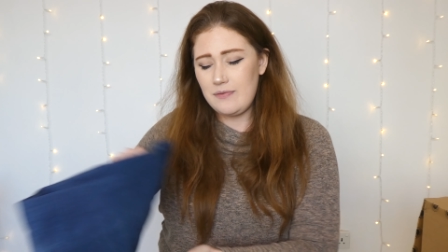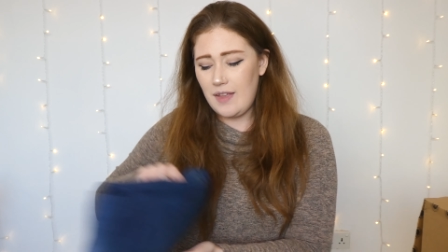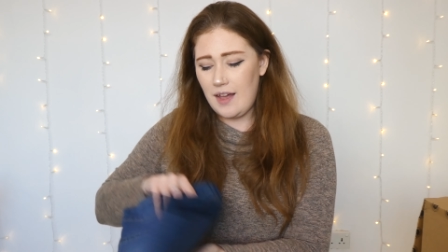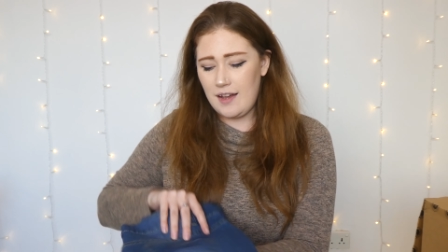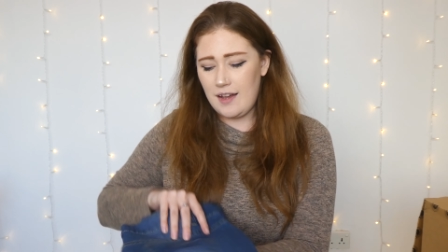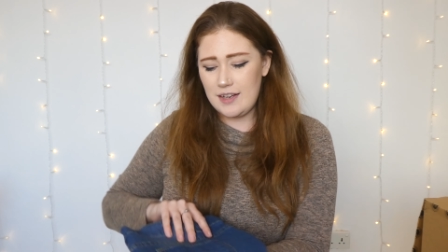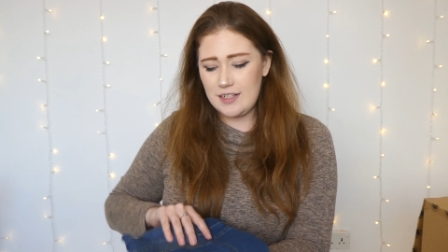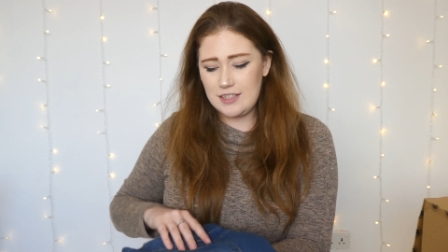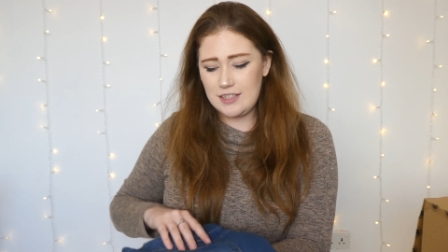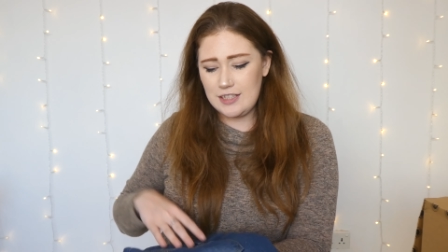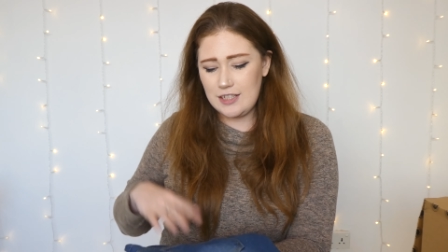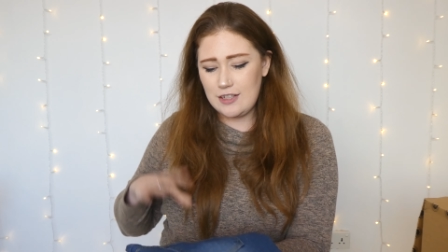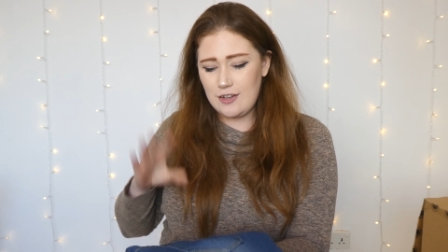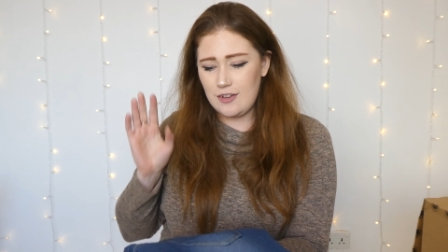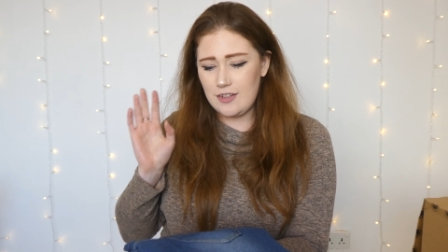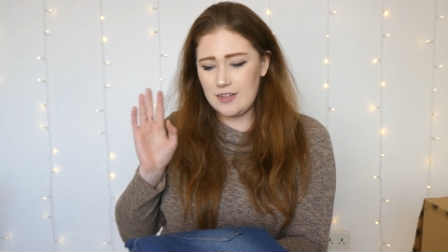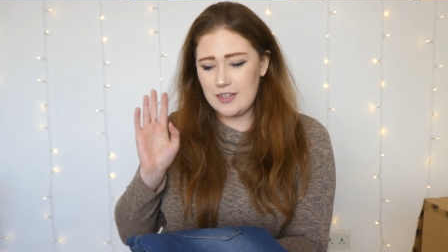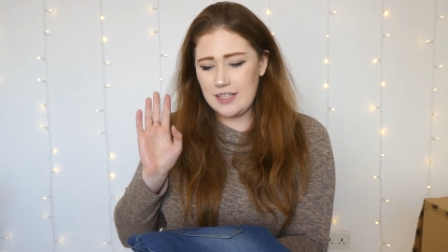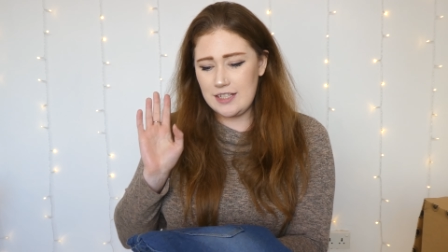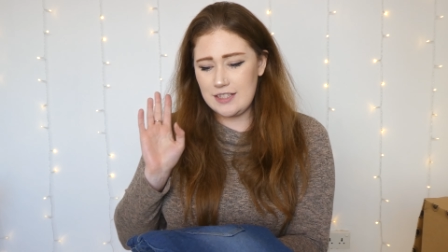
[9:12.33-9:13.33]
I actually
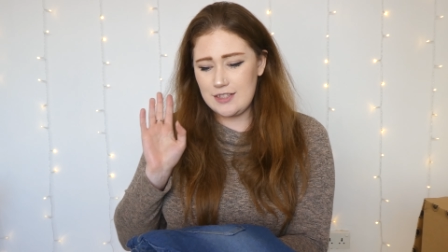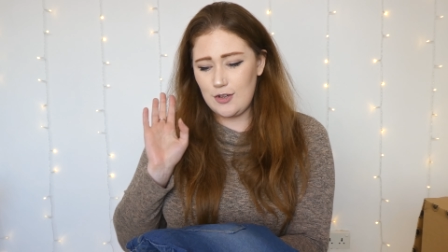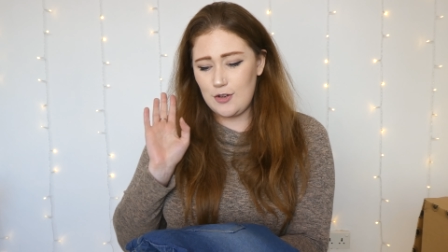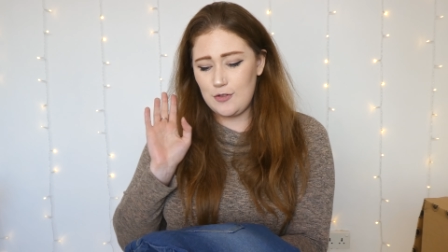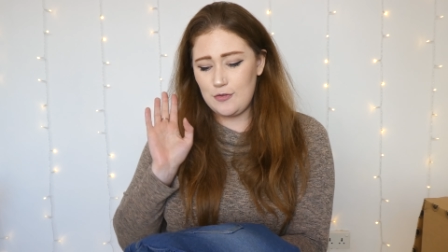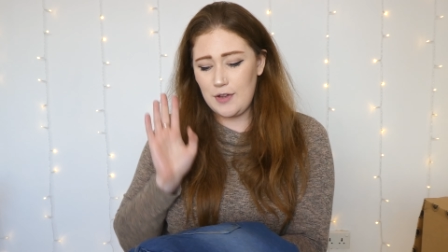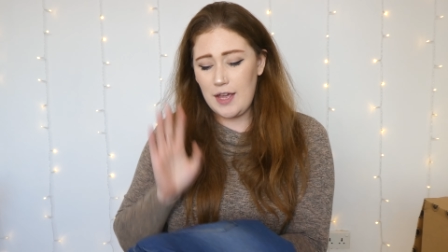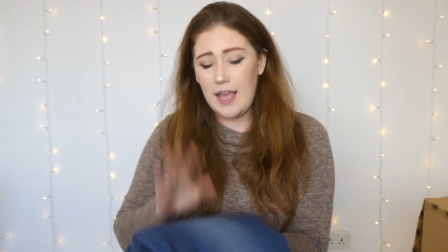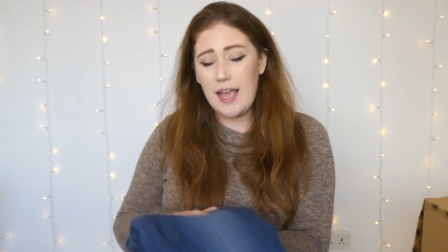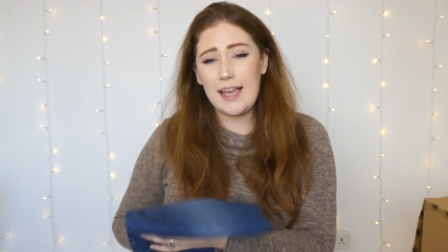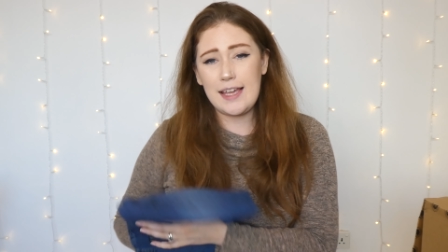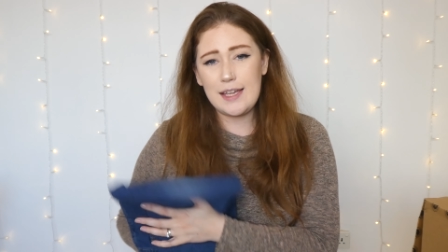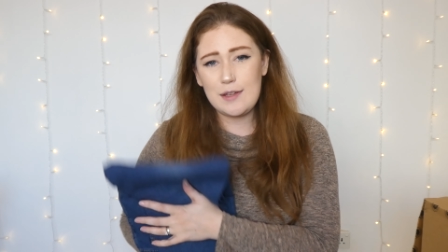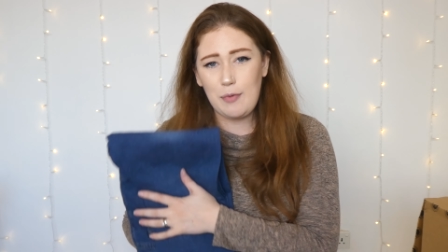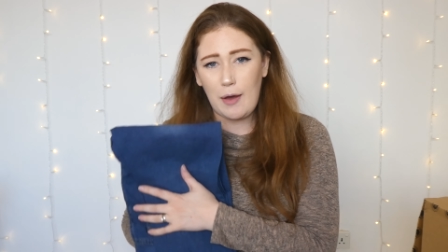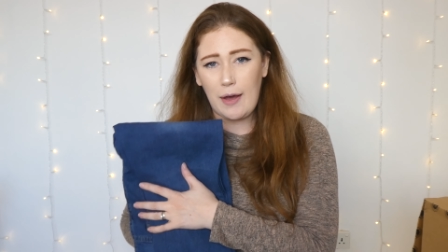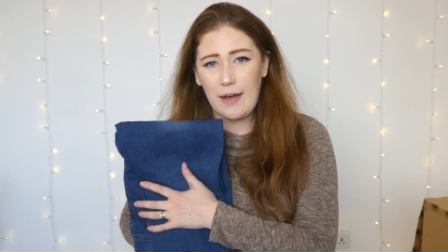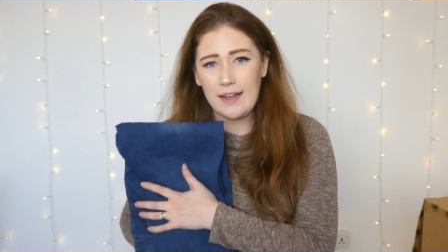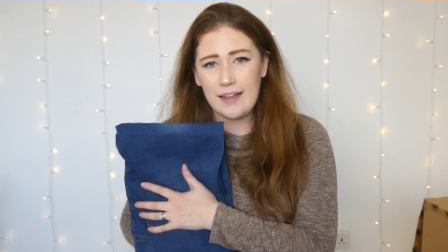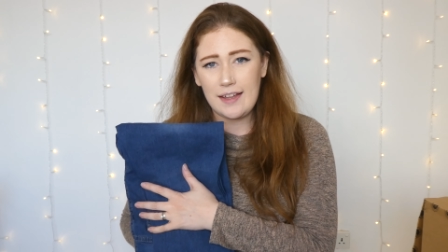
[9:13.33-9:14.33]
got these off
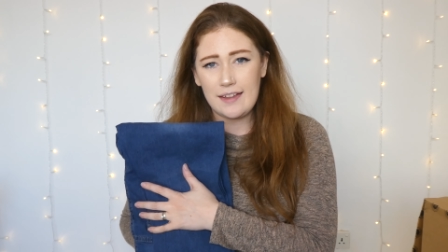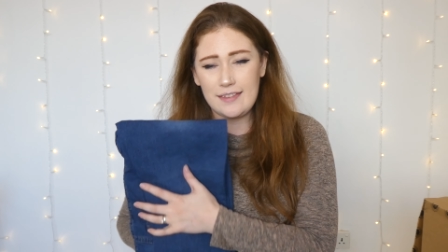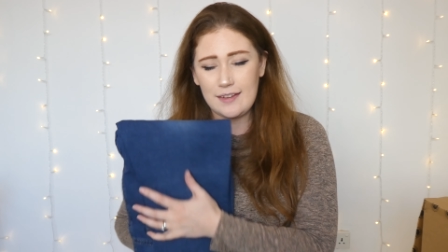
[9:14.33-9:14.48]
eBay.